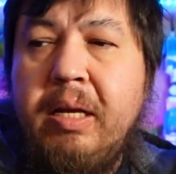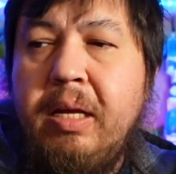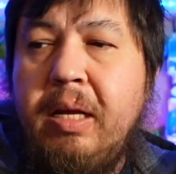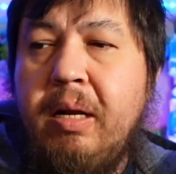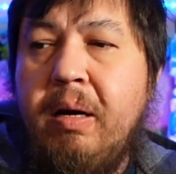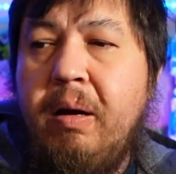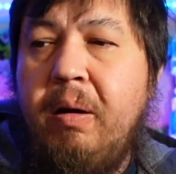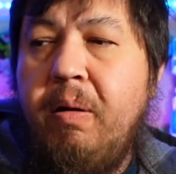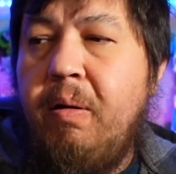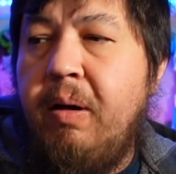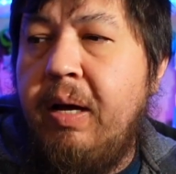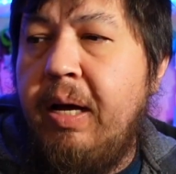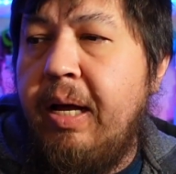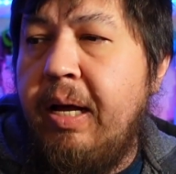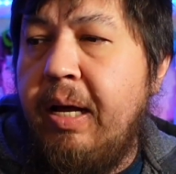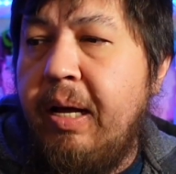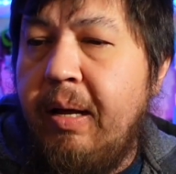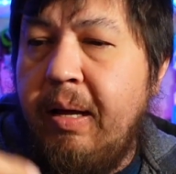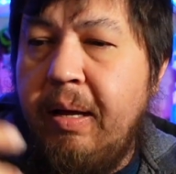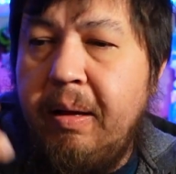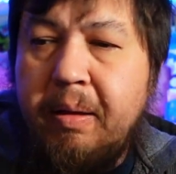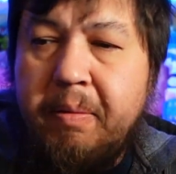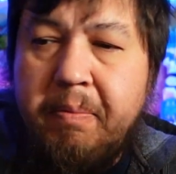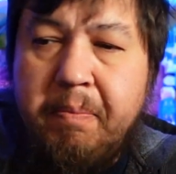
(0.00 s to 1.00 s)
You know,
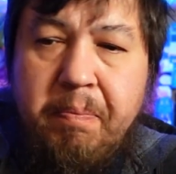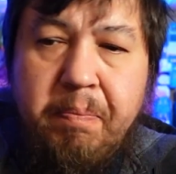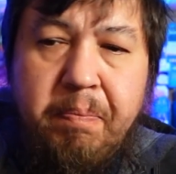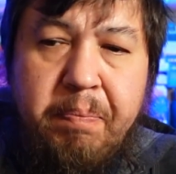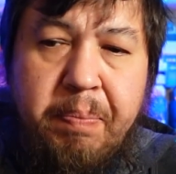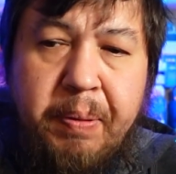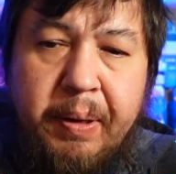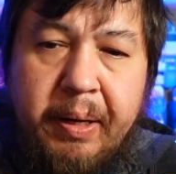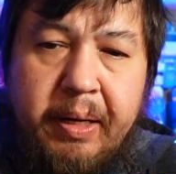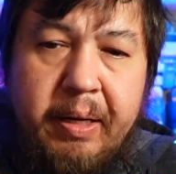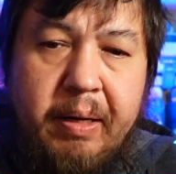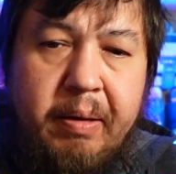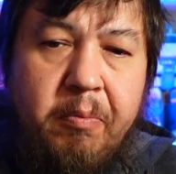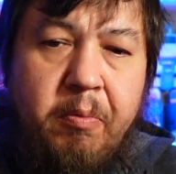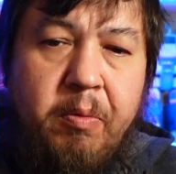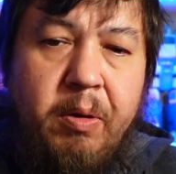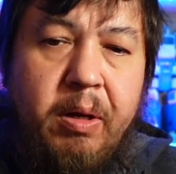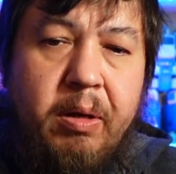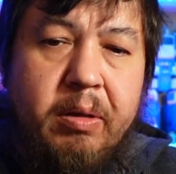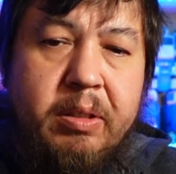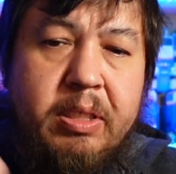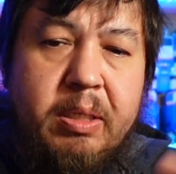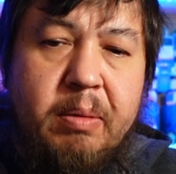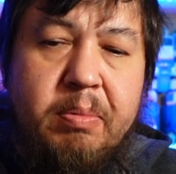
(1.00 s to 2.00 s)
uh, put
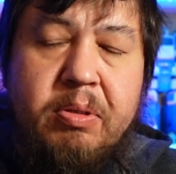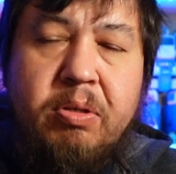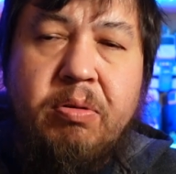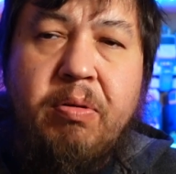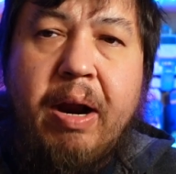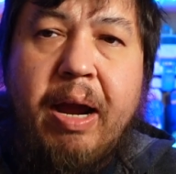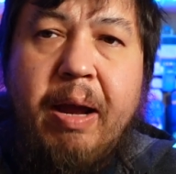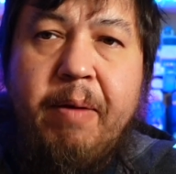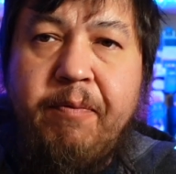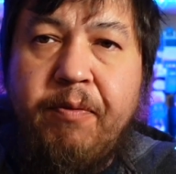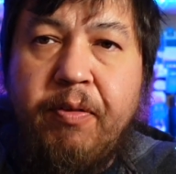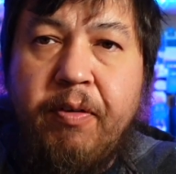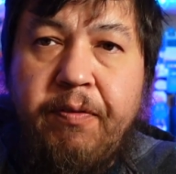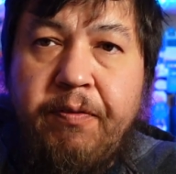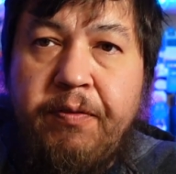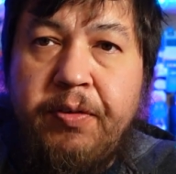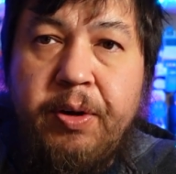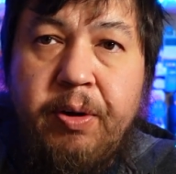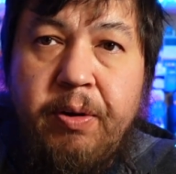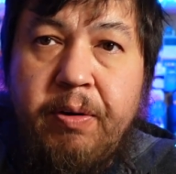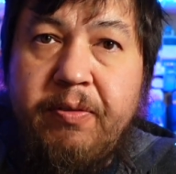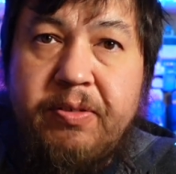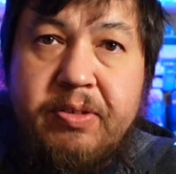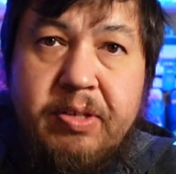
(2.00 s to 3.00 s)
will subscribe for
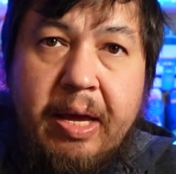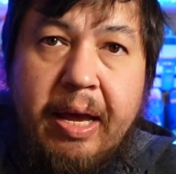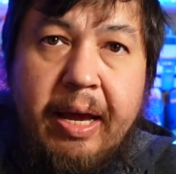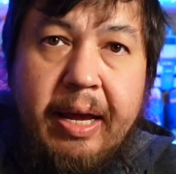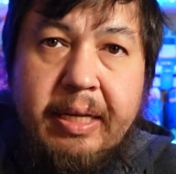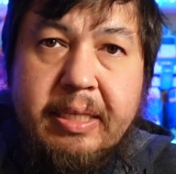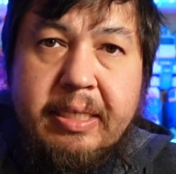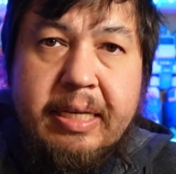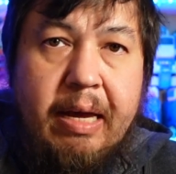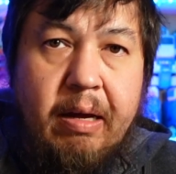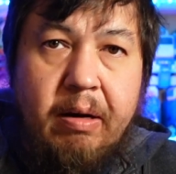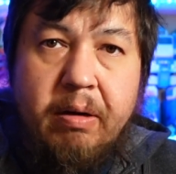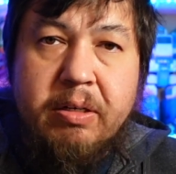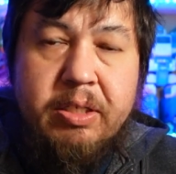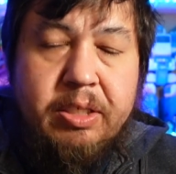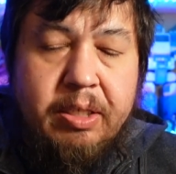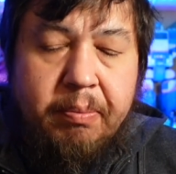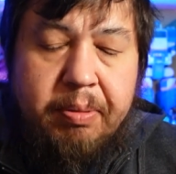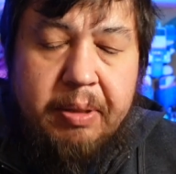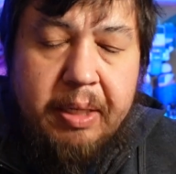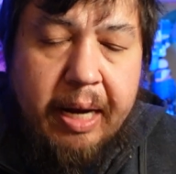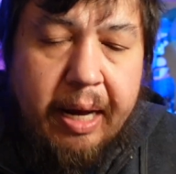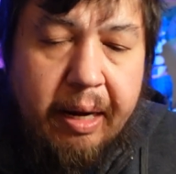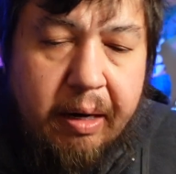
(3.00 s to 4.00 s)
food signs out or
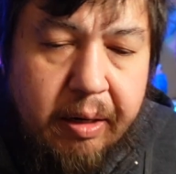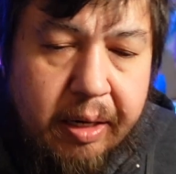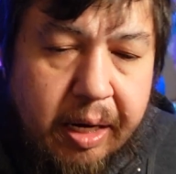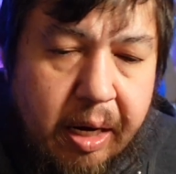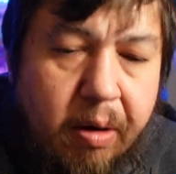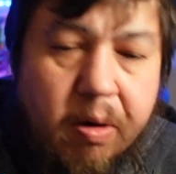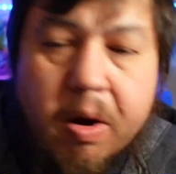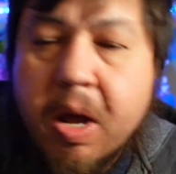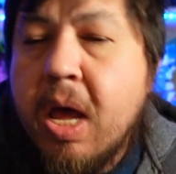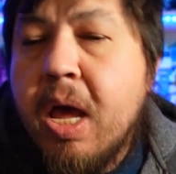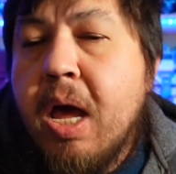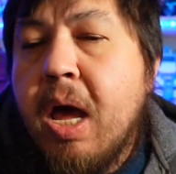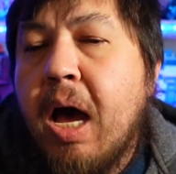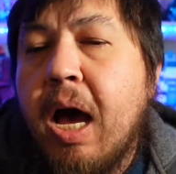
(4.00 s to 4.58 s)
something. I don't know.